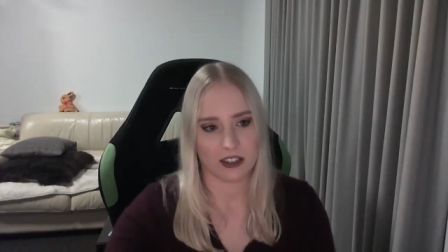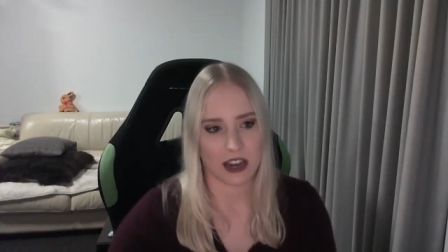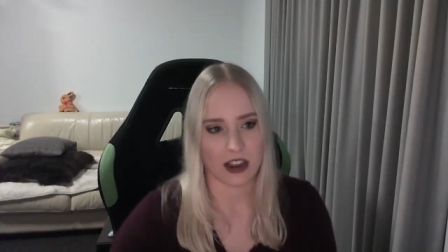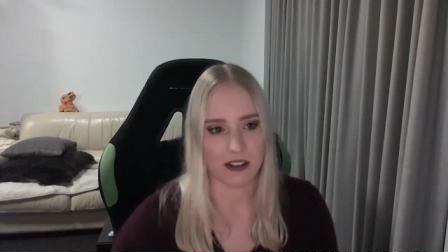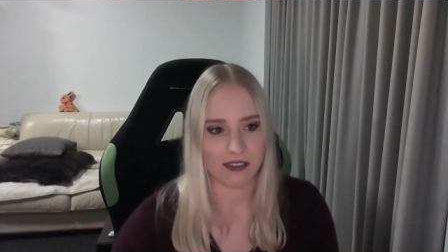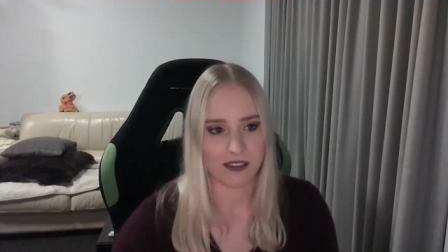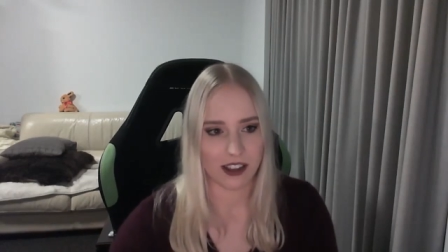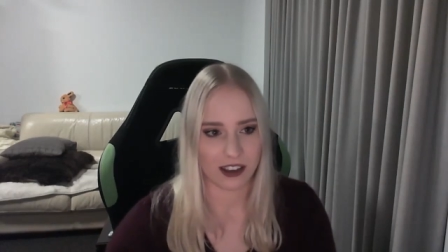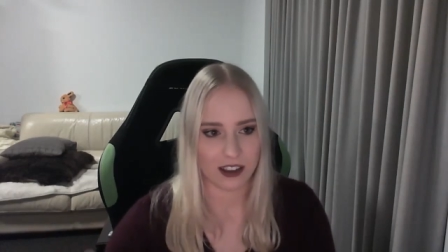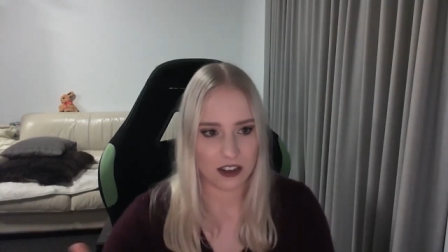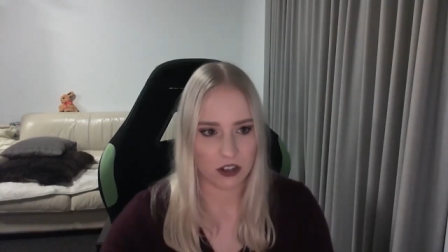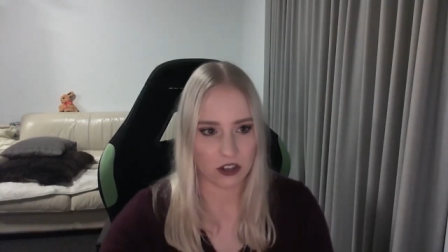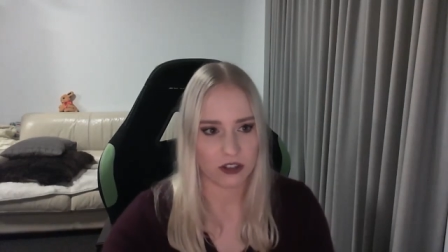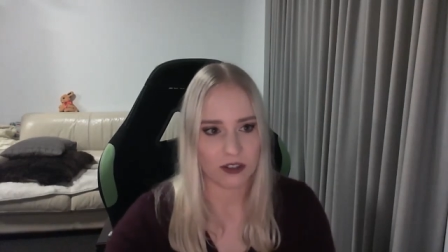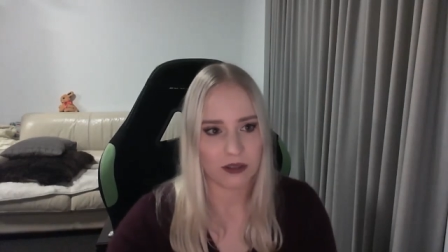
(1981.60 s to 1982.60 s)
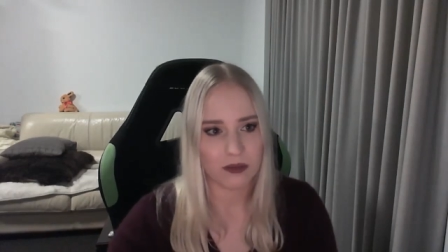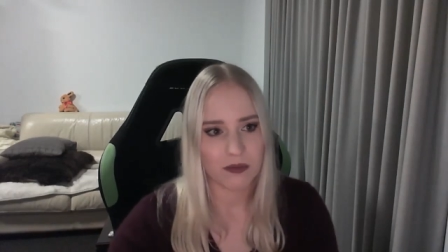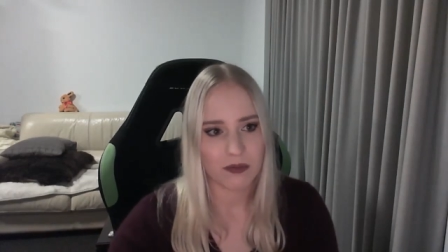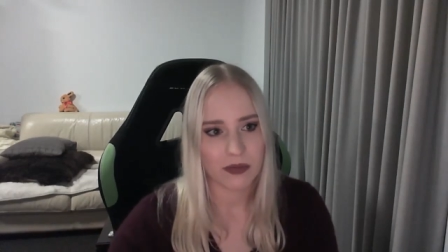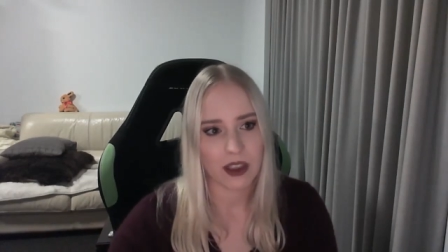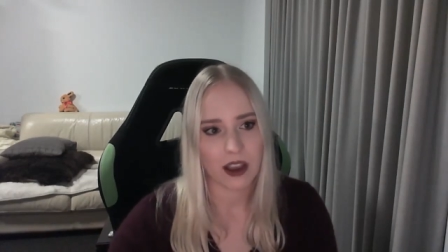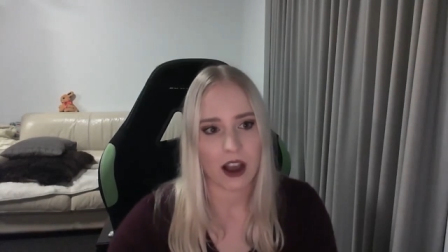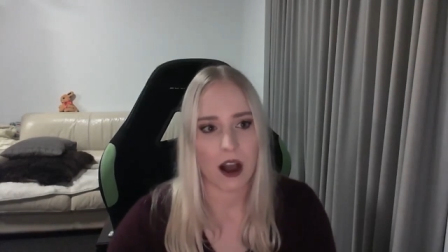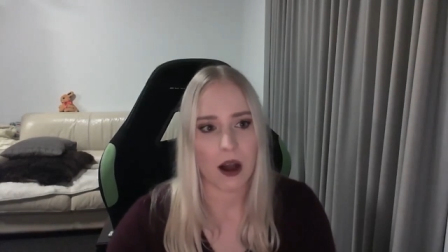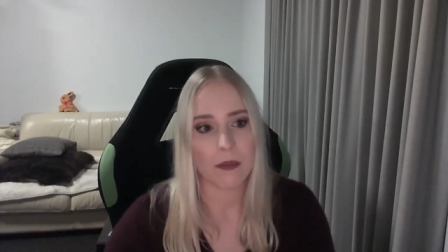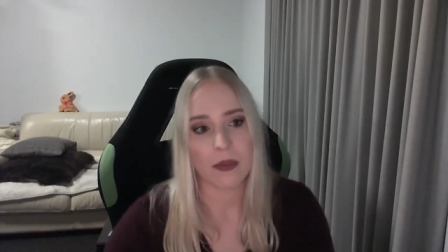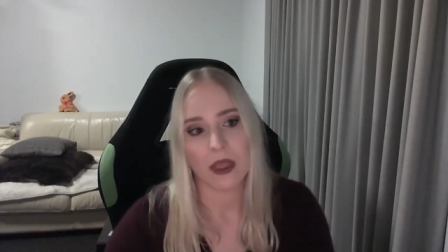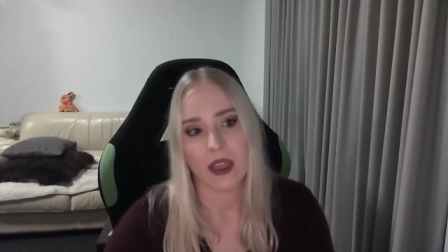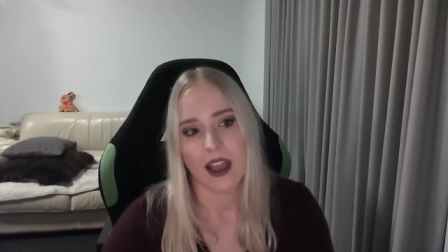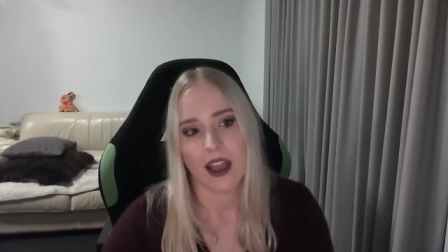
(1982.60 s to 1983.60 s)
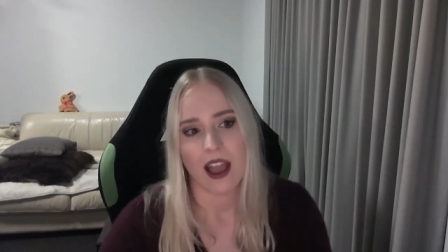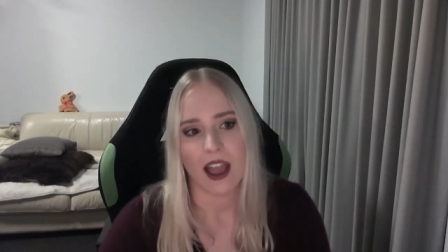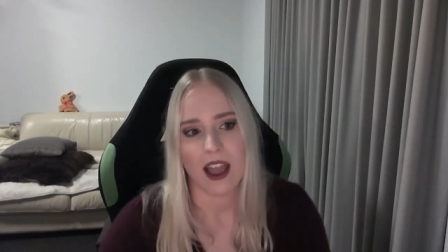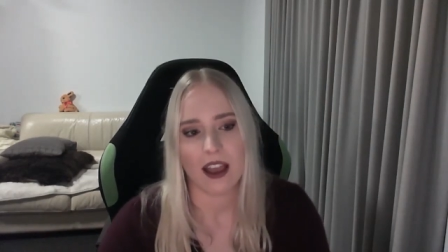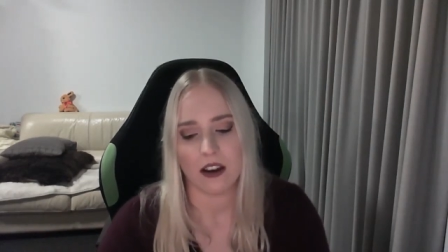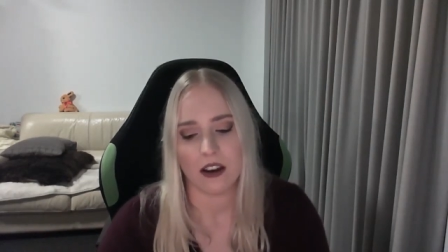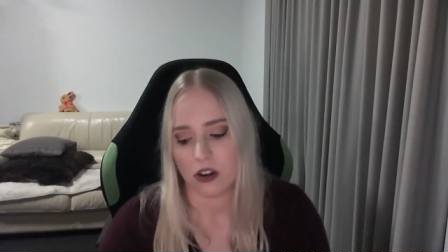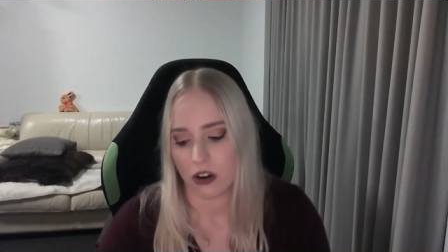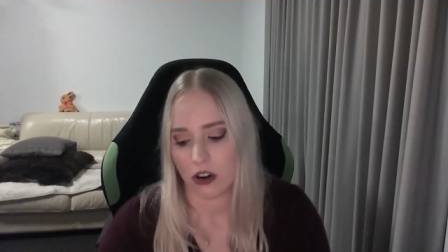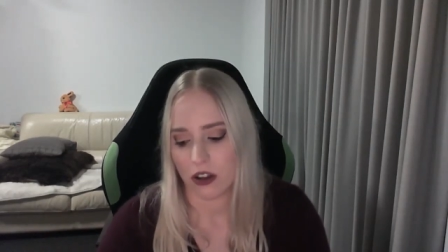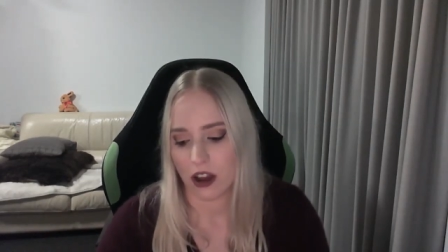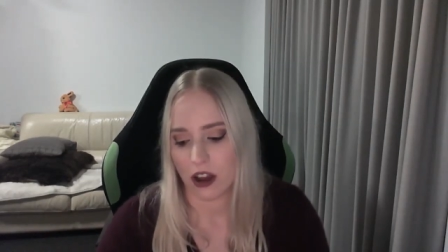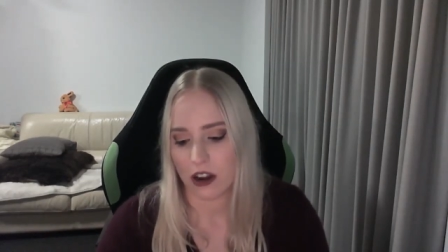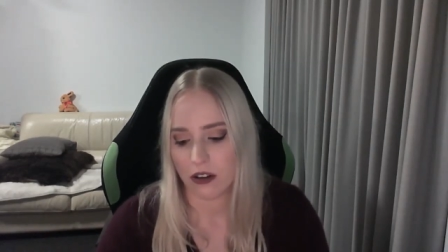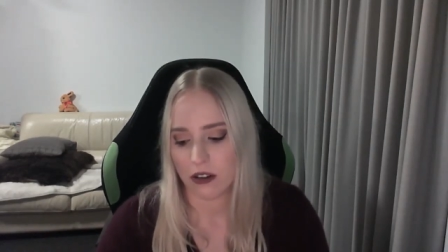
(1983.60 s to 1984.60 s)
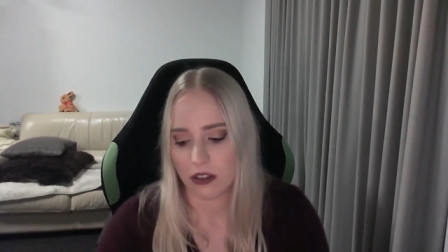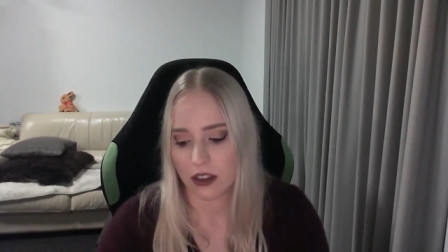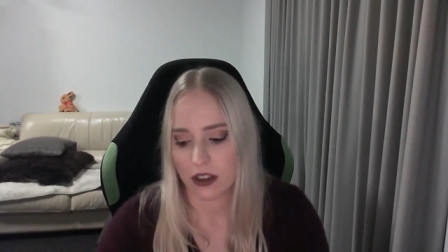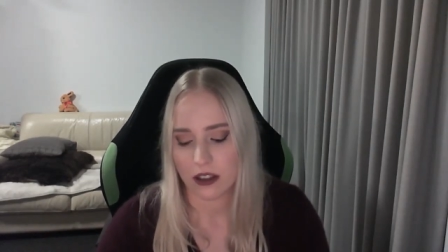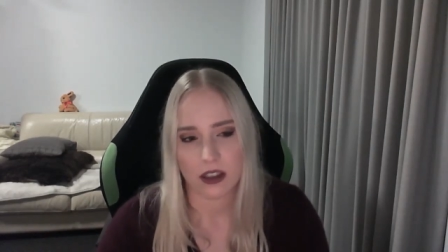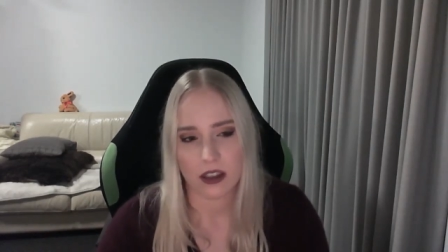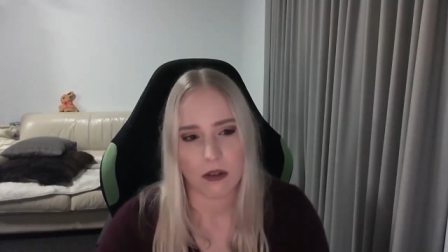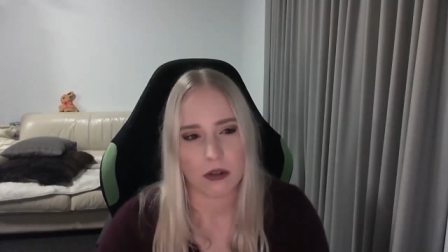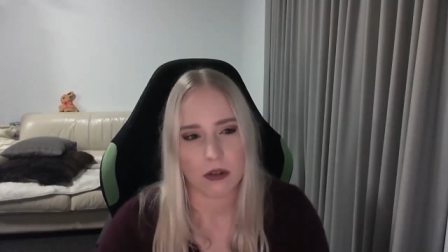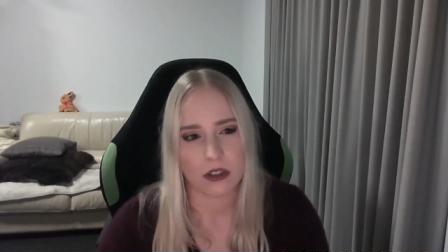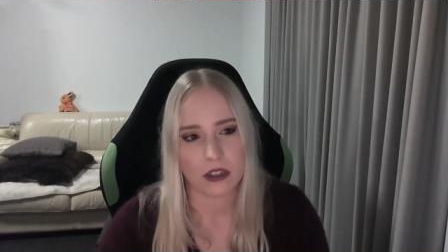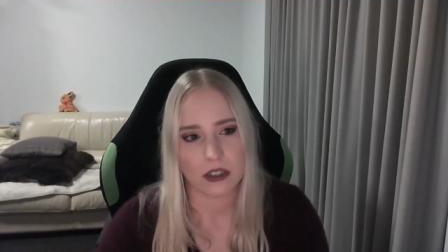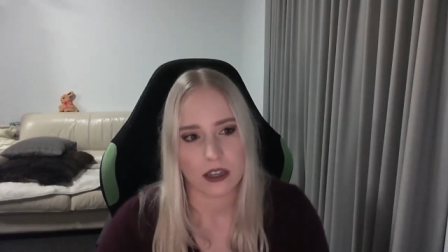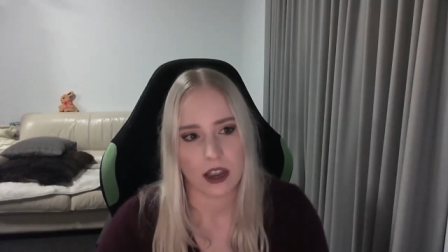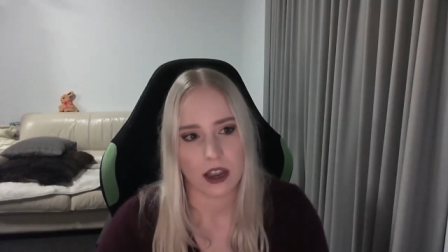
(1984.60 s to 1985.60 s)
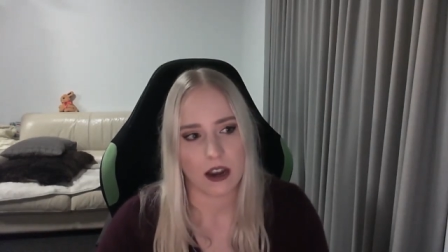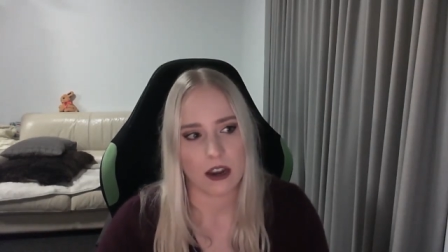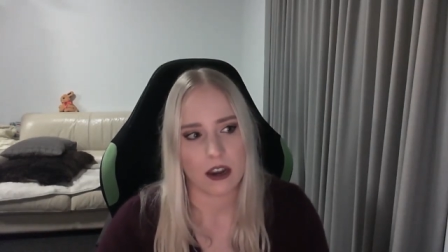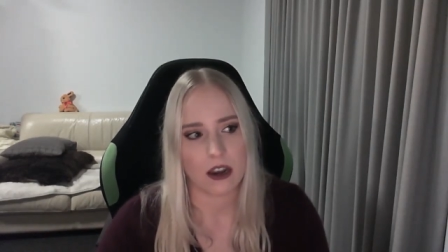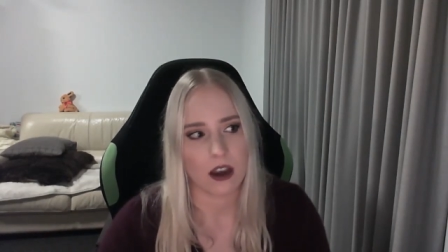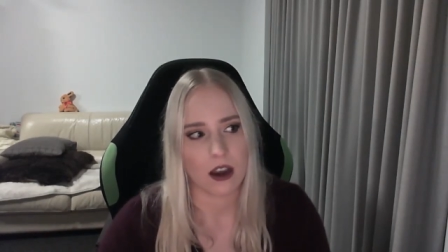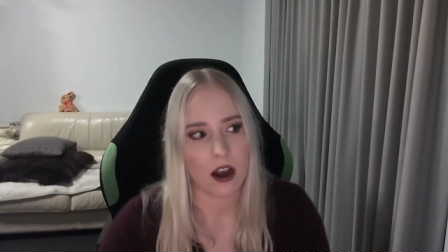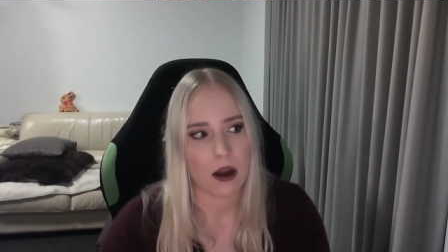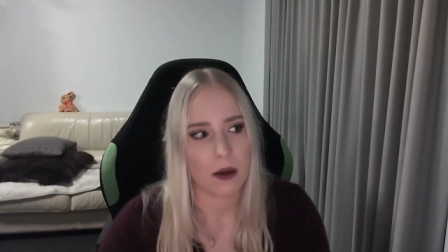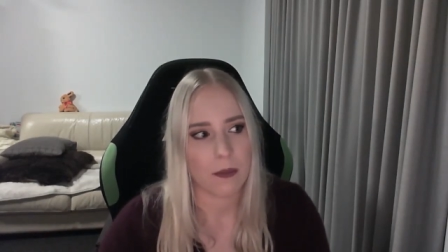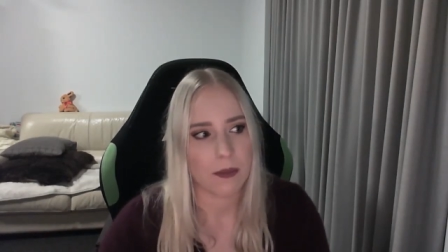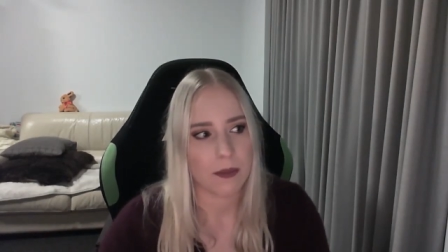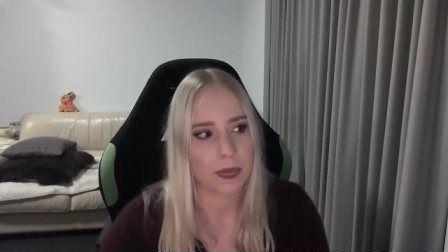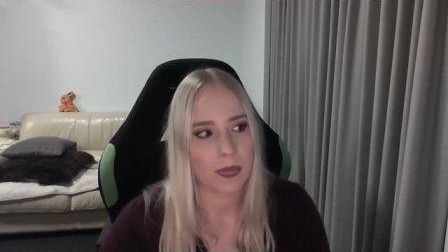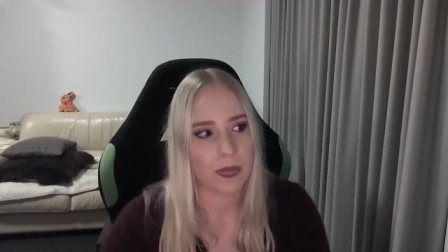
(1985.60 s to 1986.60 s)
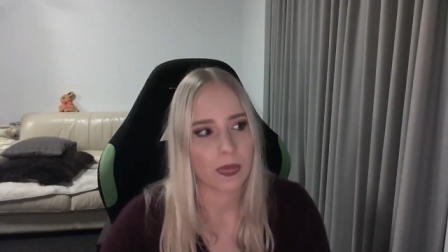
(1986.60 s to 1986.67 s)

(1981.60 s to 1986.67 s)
now, like in Zoom, um, and you know, I don't think there was any, um,